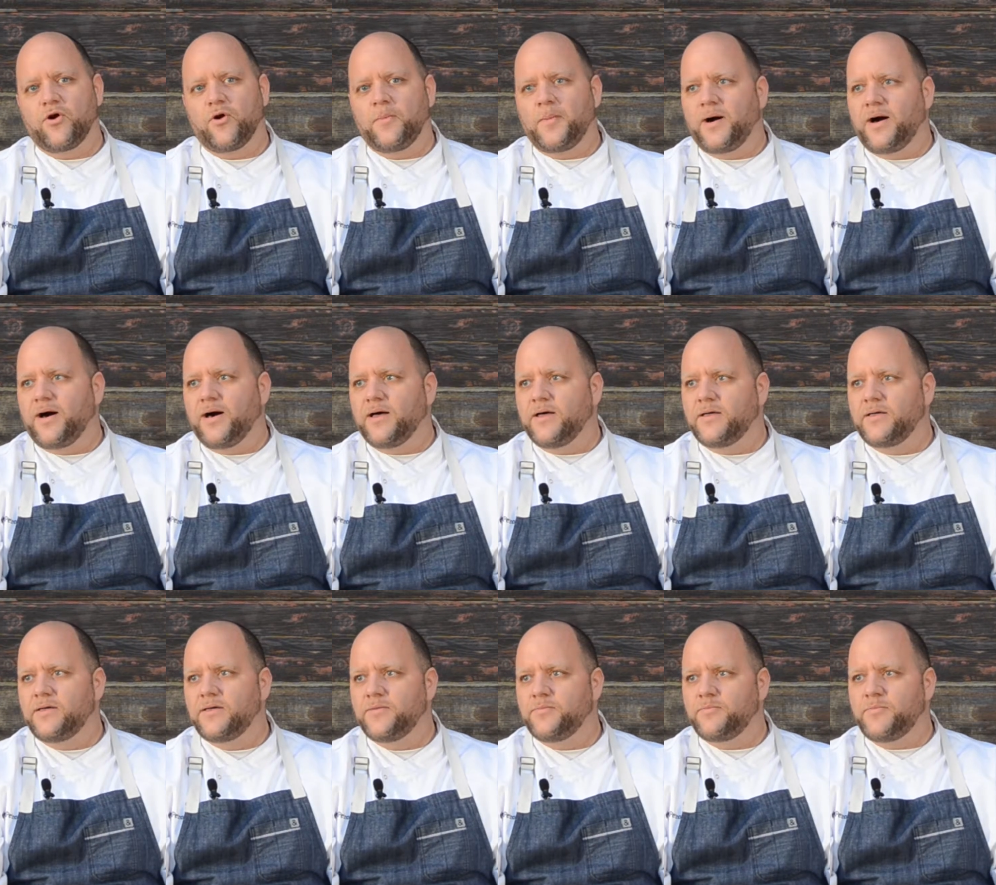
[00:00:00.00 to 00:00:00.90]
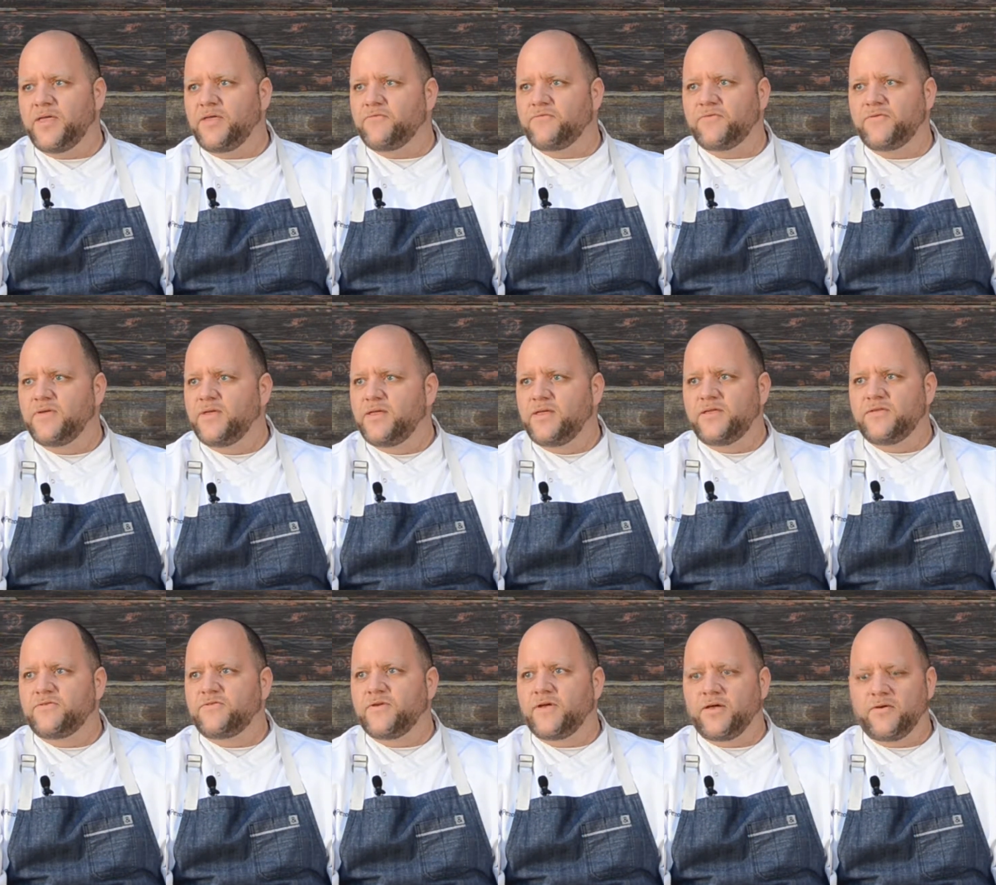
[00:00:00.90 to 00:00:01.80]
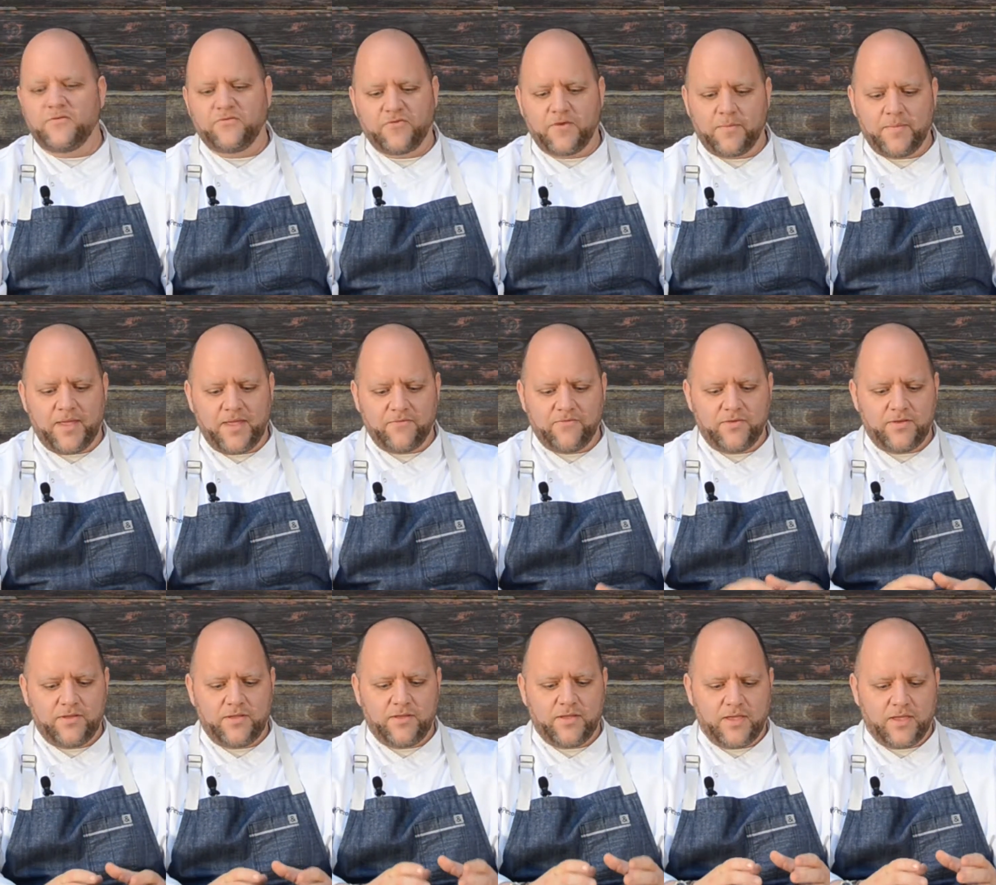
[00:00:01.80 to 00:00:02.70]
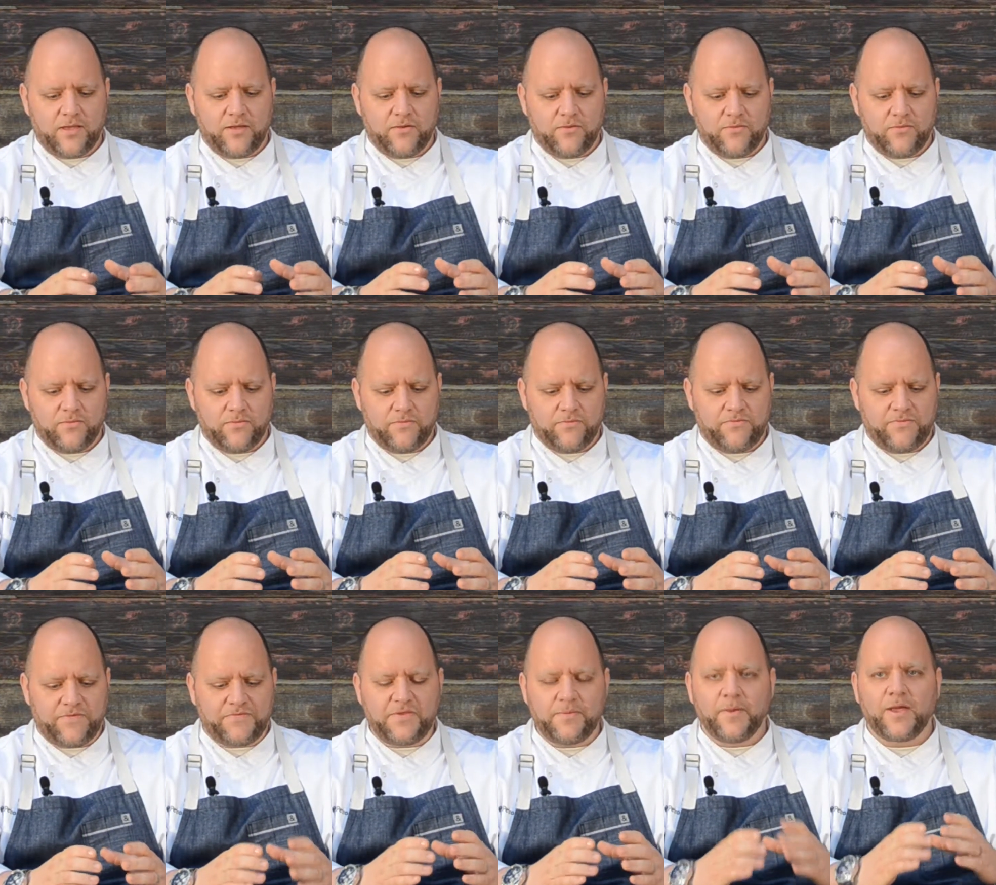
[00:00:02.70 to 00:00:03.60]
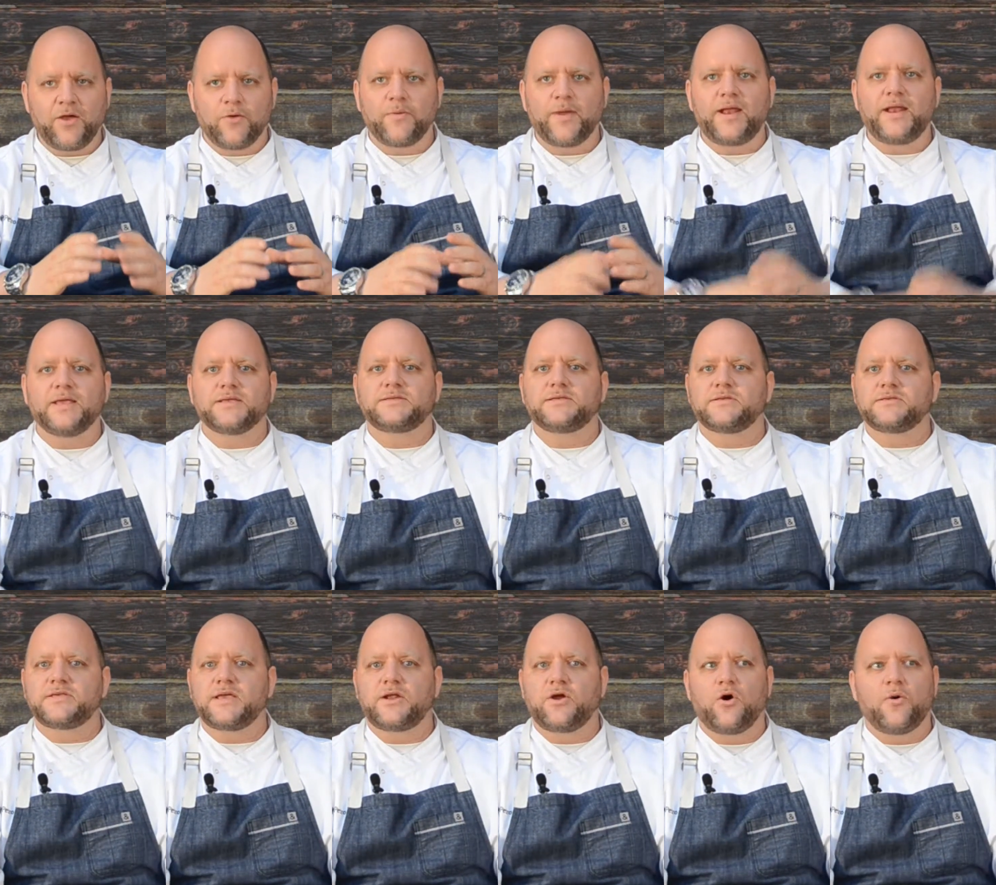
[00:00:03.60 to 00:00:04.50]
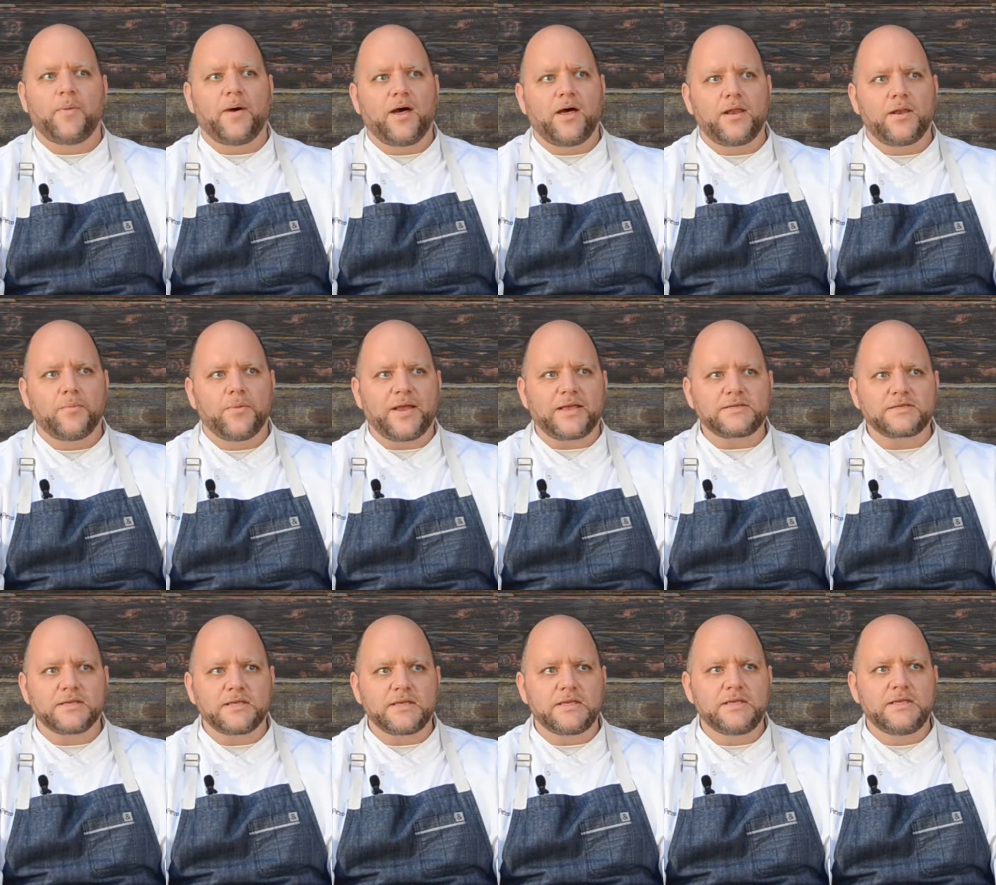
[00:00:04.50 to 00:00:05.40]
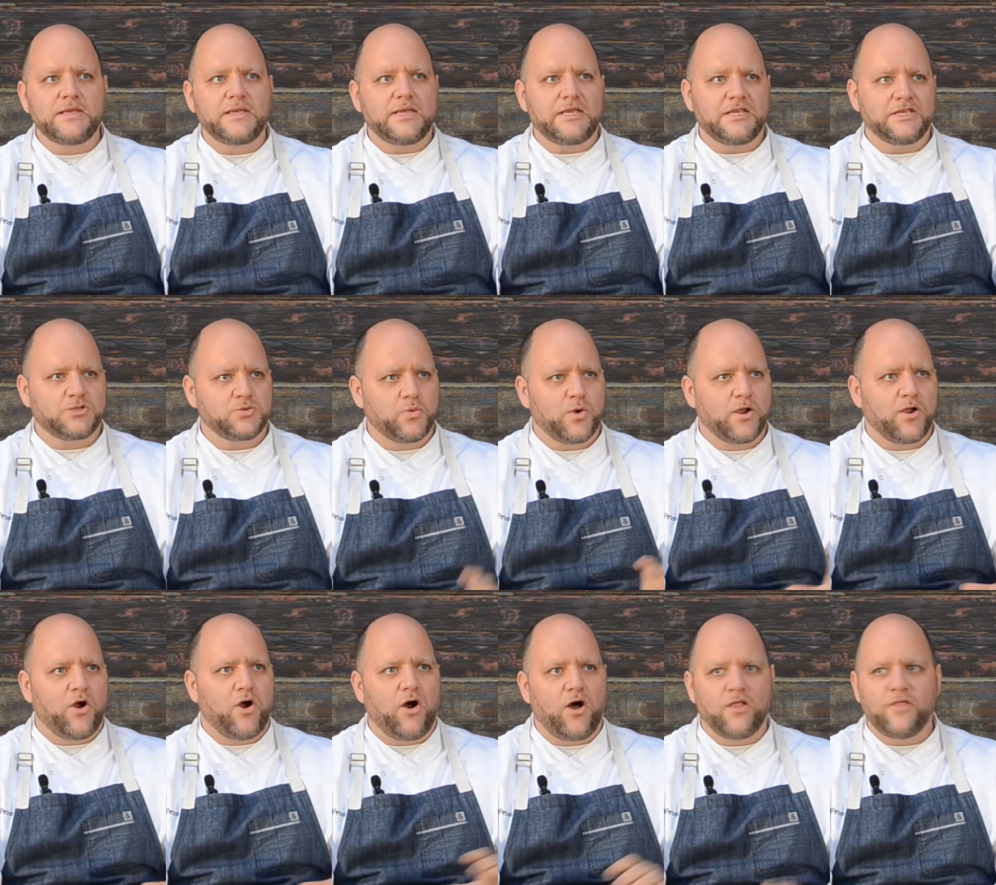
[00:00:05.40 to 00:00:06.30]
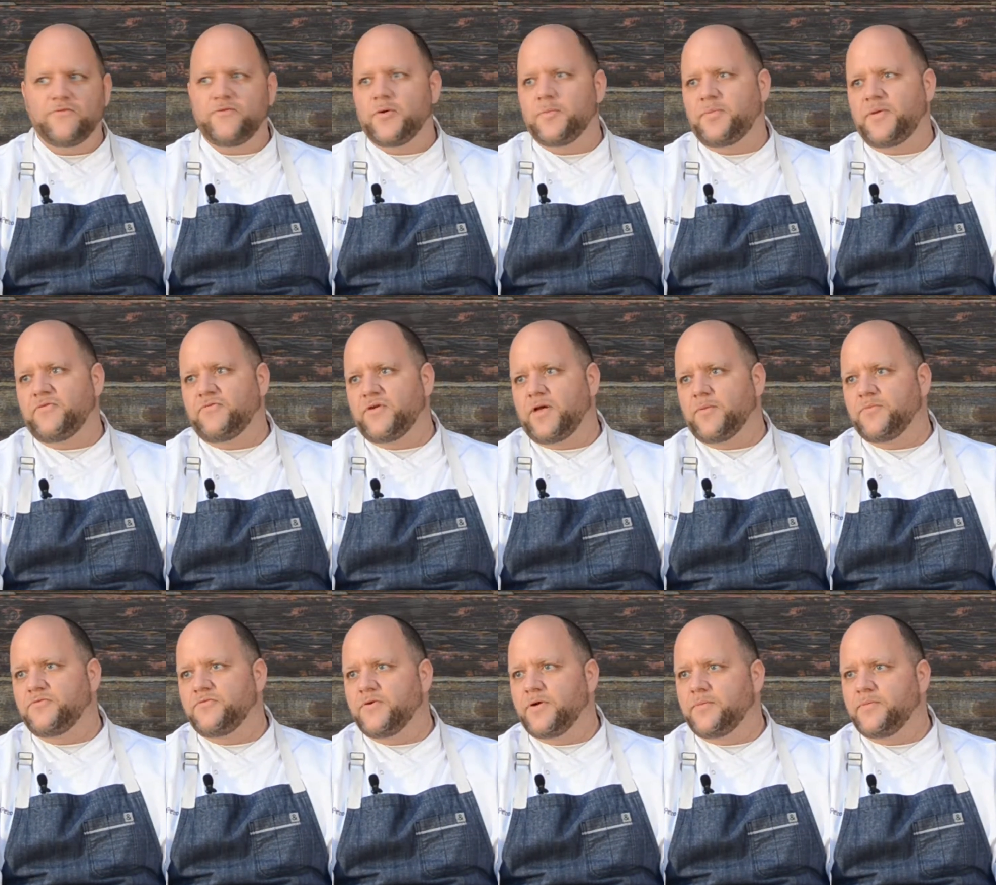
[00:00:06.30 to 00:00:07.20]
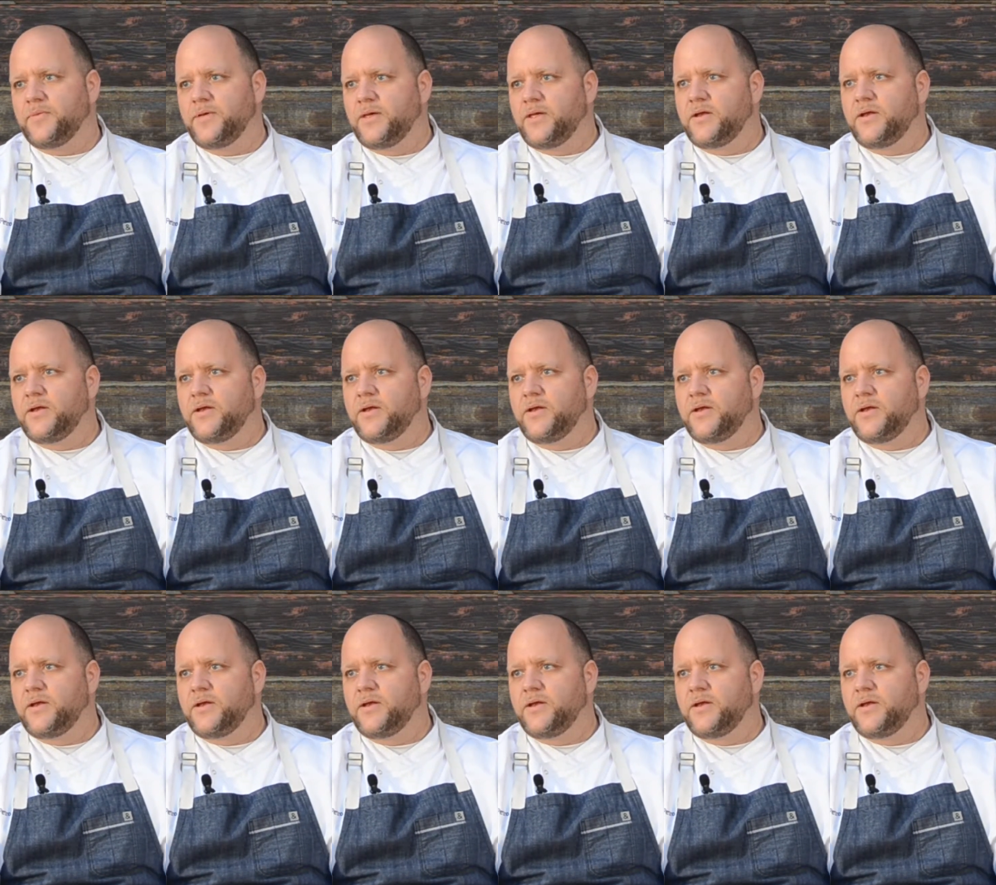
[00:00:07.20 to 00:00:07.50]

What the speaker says: Omaha beef. So from every 50-mile radius outside of Omaha, Nebraska is where all of our beef comes from.